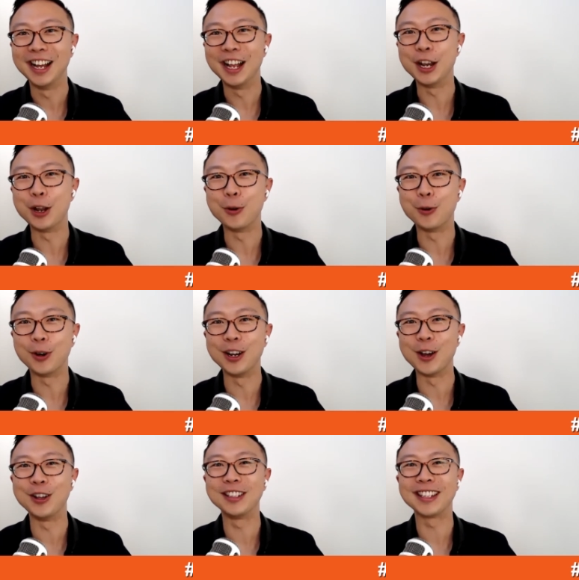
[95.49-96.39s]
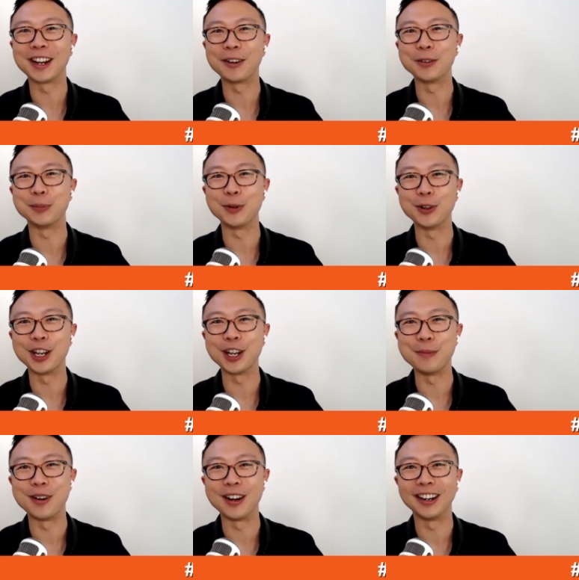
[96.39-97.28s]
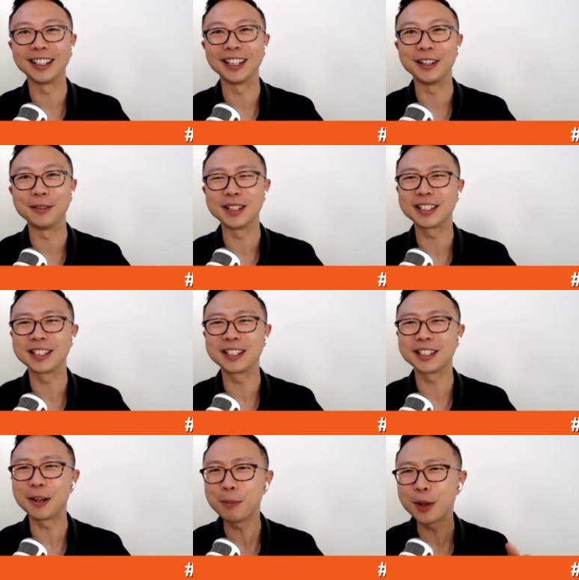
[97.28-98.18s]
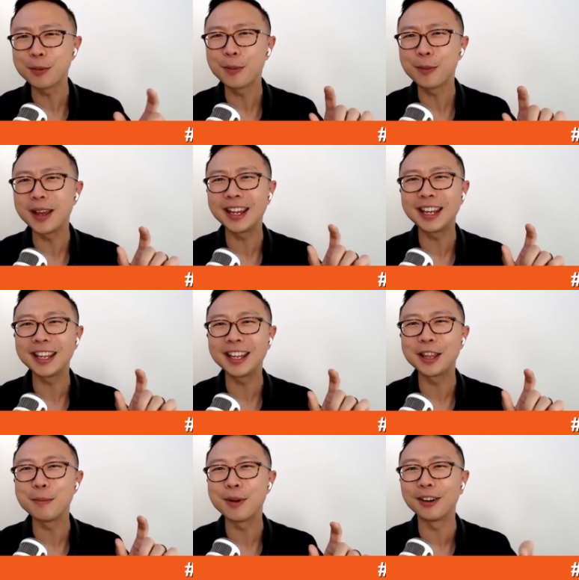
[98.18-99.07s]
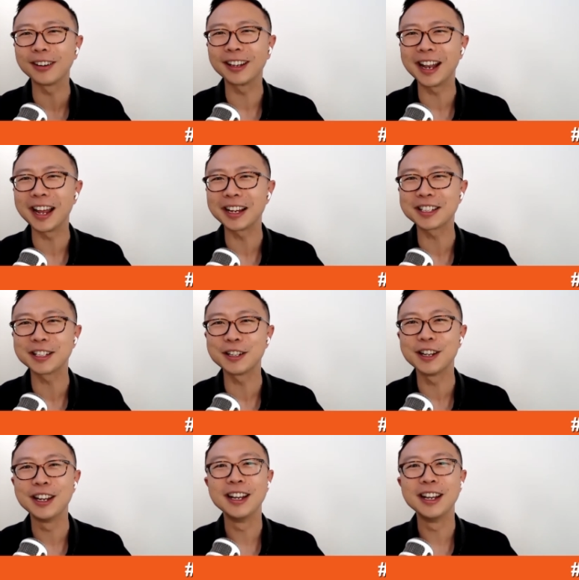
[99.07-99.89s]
No one knows that I was born in America, but some people may hear the American accent.